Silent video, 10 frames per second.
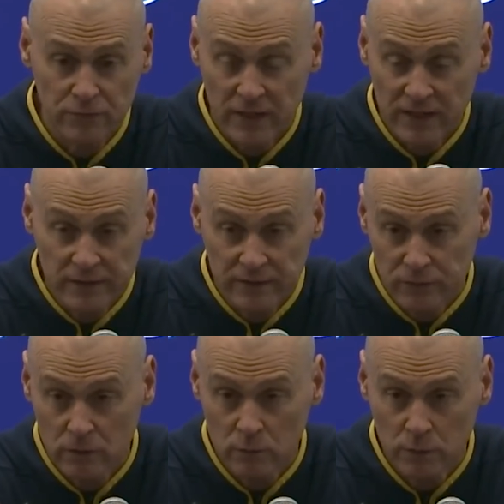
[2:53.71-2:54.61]
If we hadn't
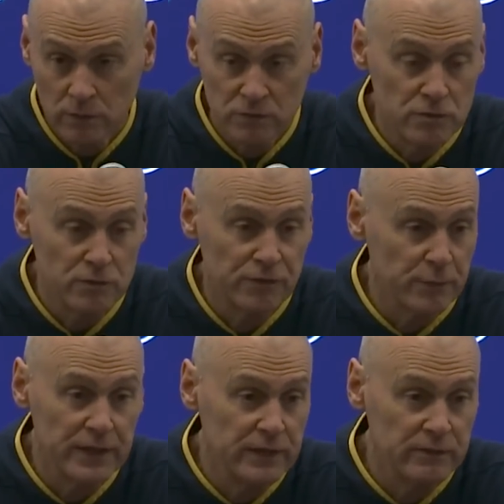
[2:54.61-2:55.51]
given Goodwin those 2
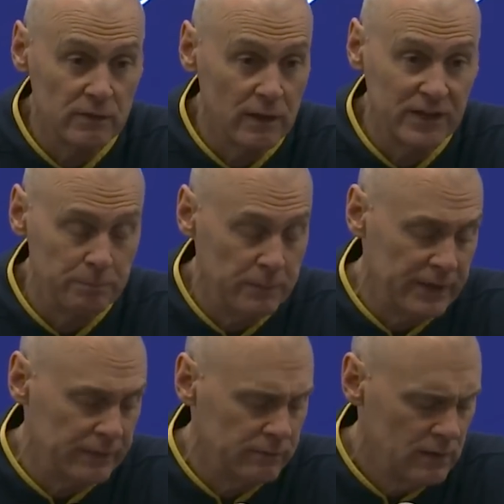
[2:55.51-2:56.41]
threes in the last
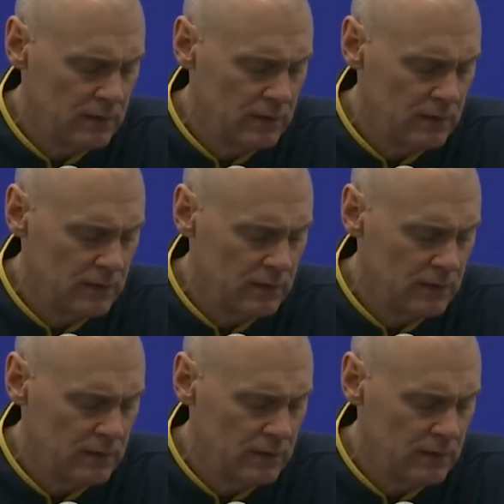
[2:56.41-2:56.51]
minute,